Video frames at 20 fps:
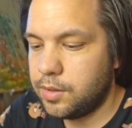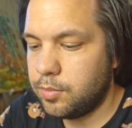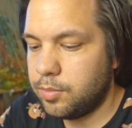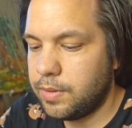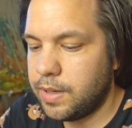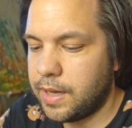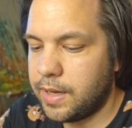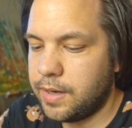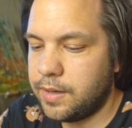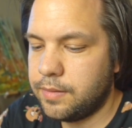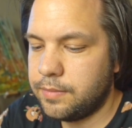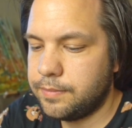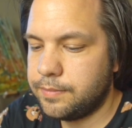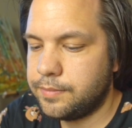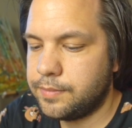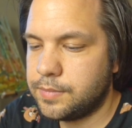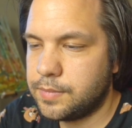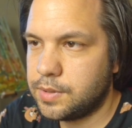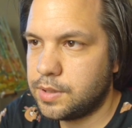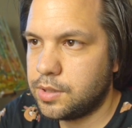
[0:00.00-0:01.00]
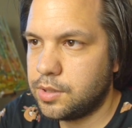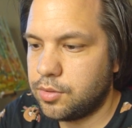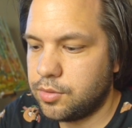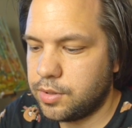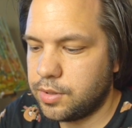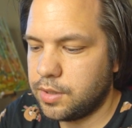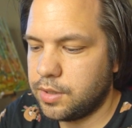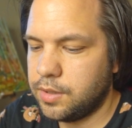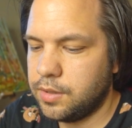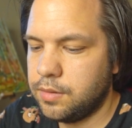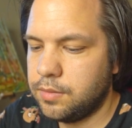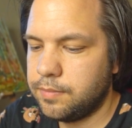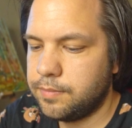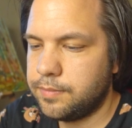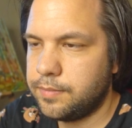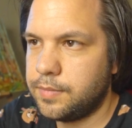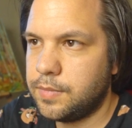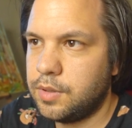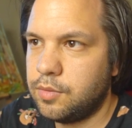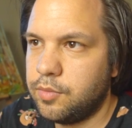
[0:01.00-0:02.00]
Ljubljana, currently,
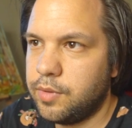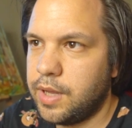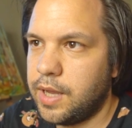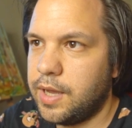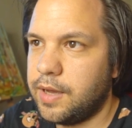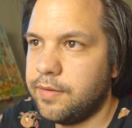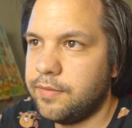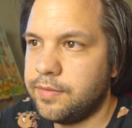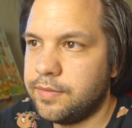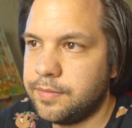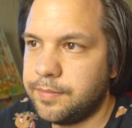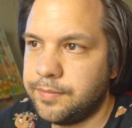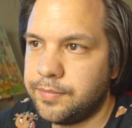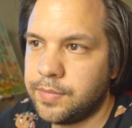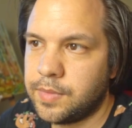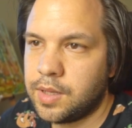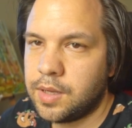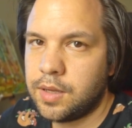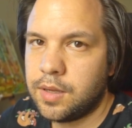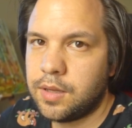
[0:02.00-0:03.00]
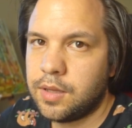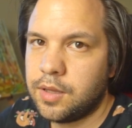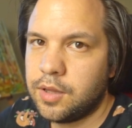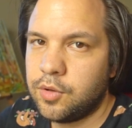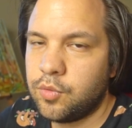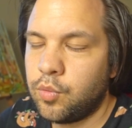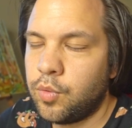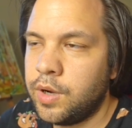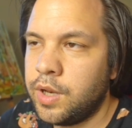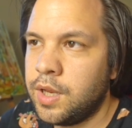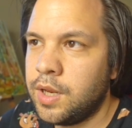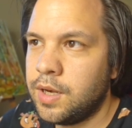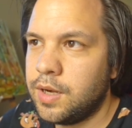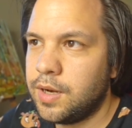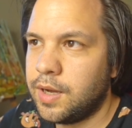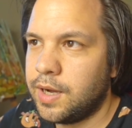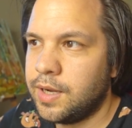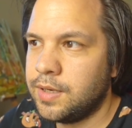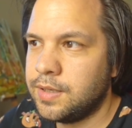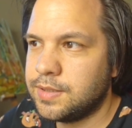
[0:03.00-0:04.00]
we have
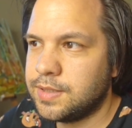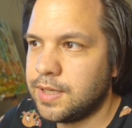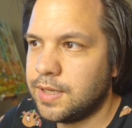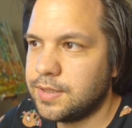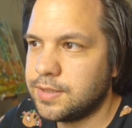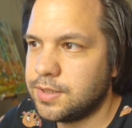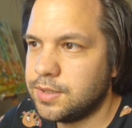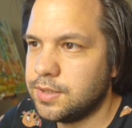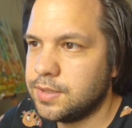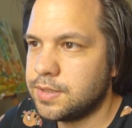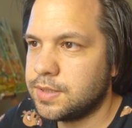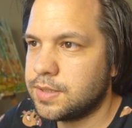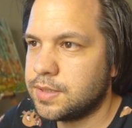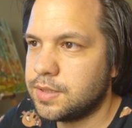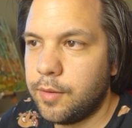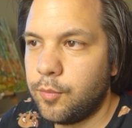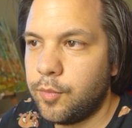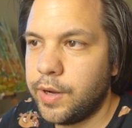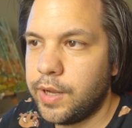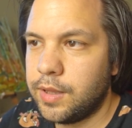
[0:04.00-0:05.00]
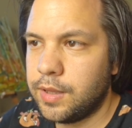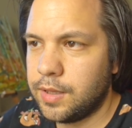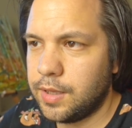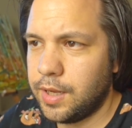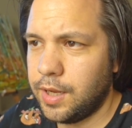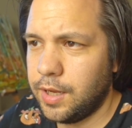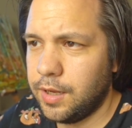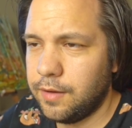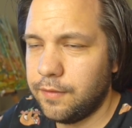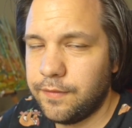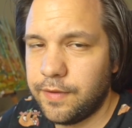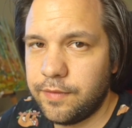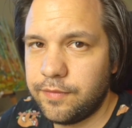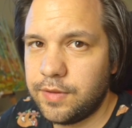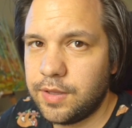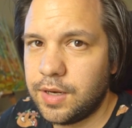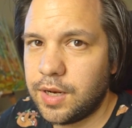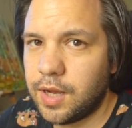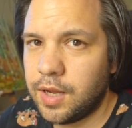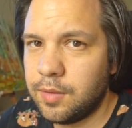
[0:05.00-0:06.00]
29 Celsius with a
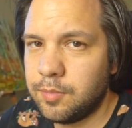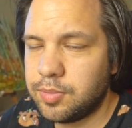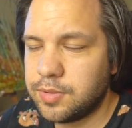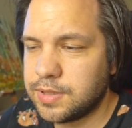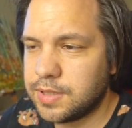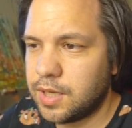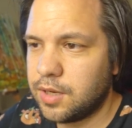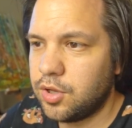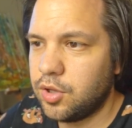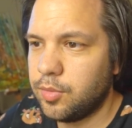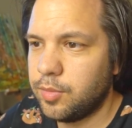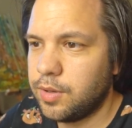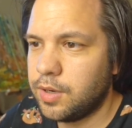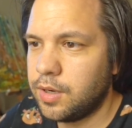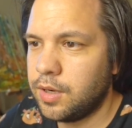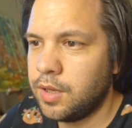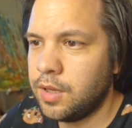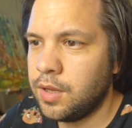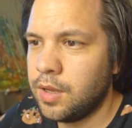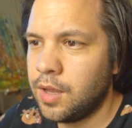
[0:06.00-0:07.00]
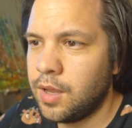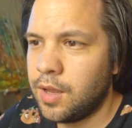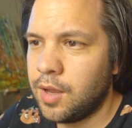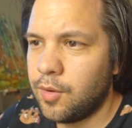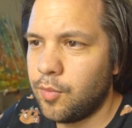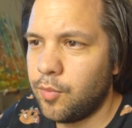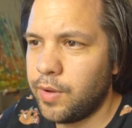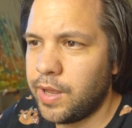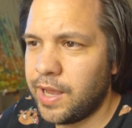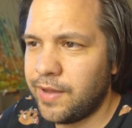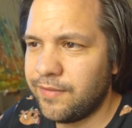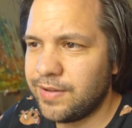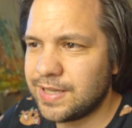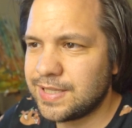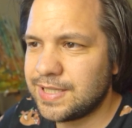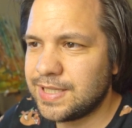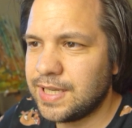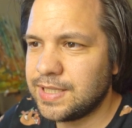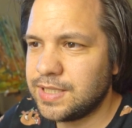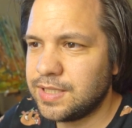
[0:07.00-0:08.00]
59% humidity. We have
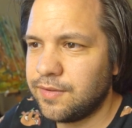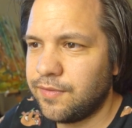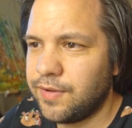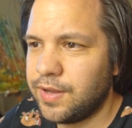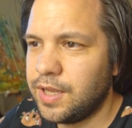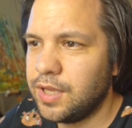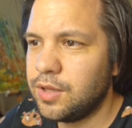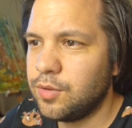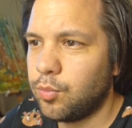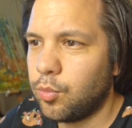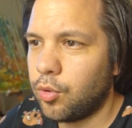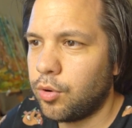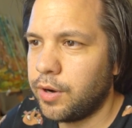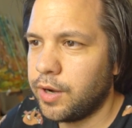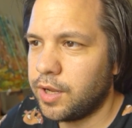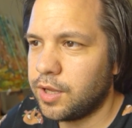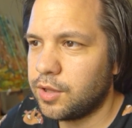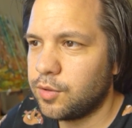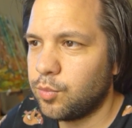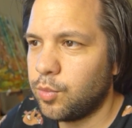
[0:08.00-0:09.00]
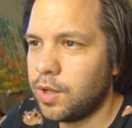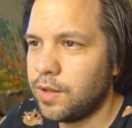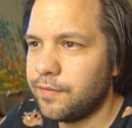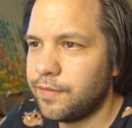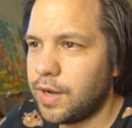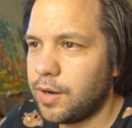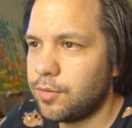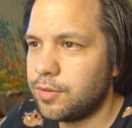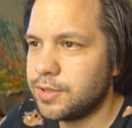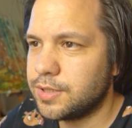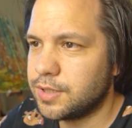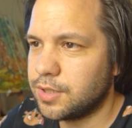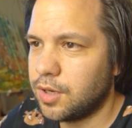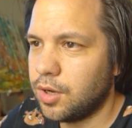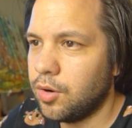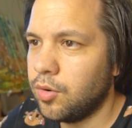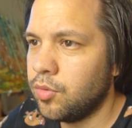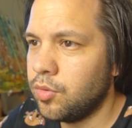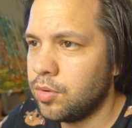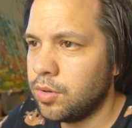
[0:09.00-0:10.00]
excessive heat warning 12 hours
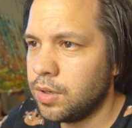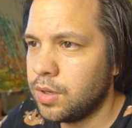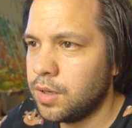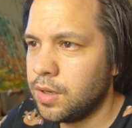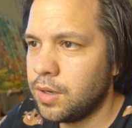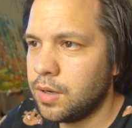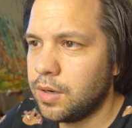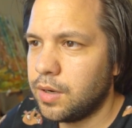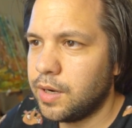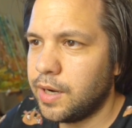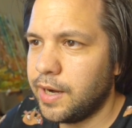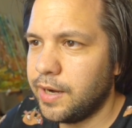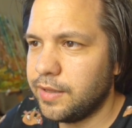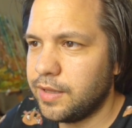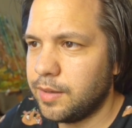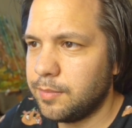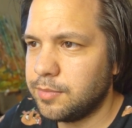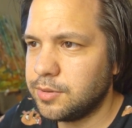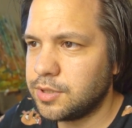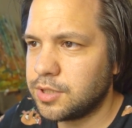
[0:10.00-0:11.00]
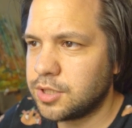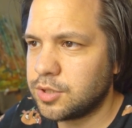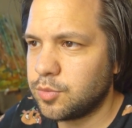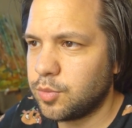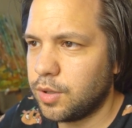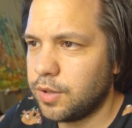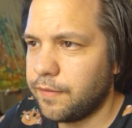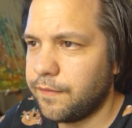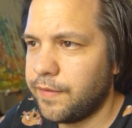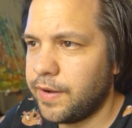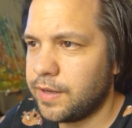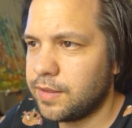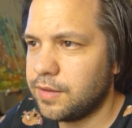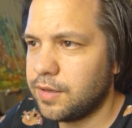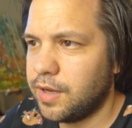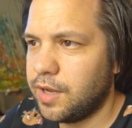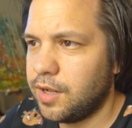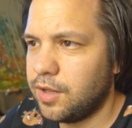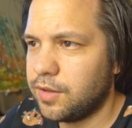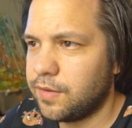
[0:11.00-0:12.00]
ago. High temperatures will affect
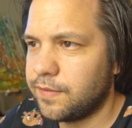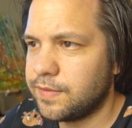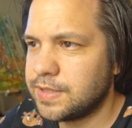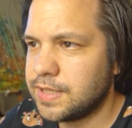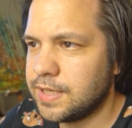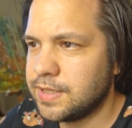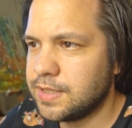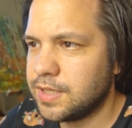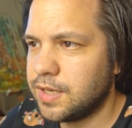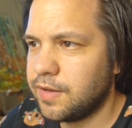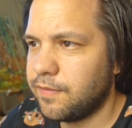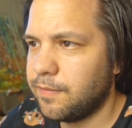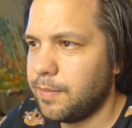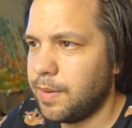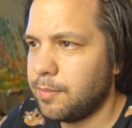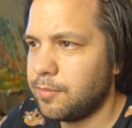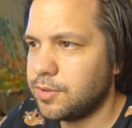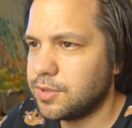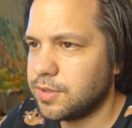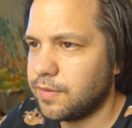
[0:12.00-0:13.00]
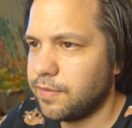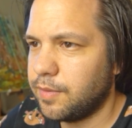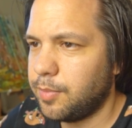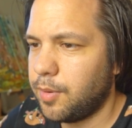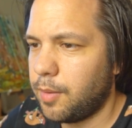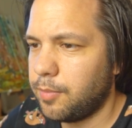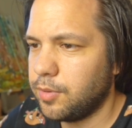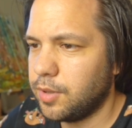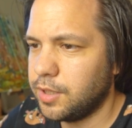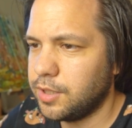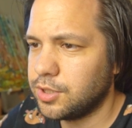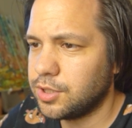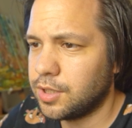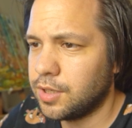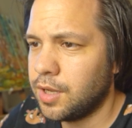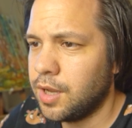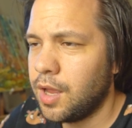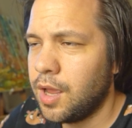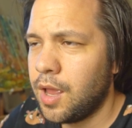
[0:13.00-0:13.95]
the health of sensitive members of the population.